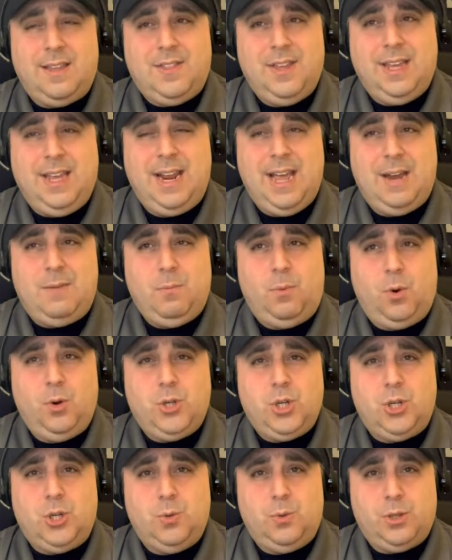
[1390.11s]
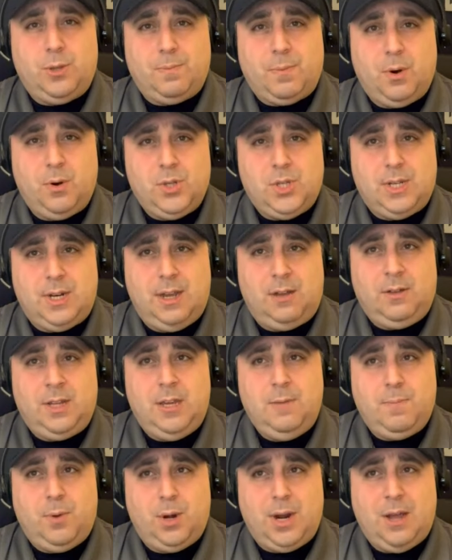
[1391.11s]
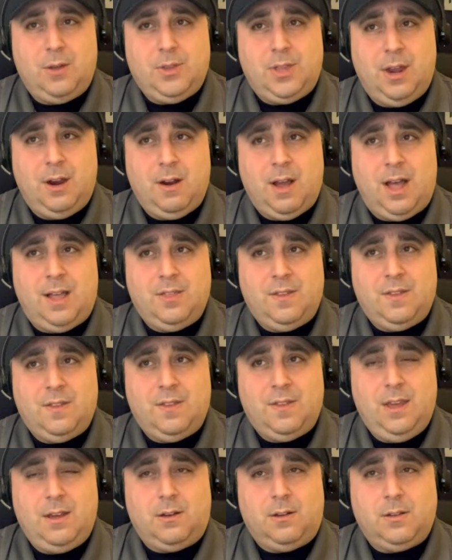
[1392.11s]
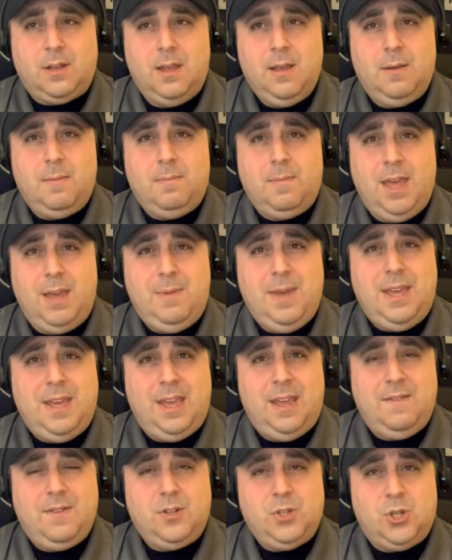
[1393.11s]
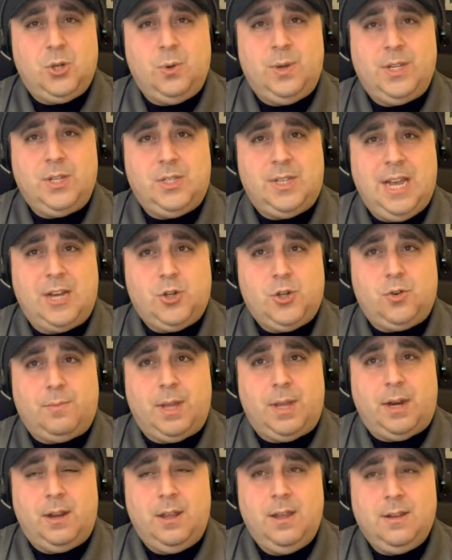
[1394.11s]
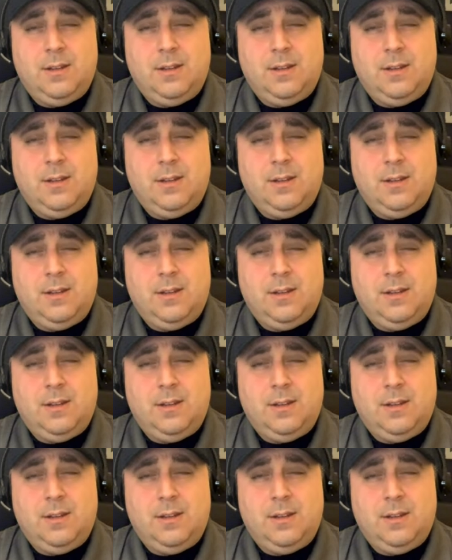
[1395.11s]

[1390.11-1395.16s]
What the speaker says: I think it had more to do with the personnel he put out there on the field, maybe even to his detriment.